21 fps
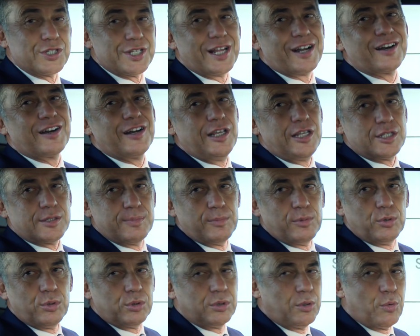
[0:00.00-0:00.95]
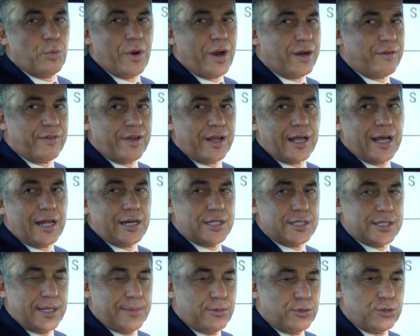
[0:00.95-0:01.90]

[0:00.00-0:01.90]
a race mode where the car is able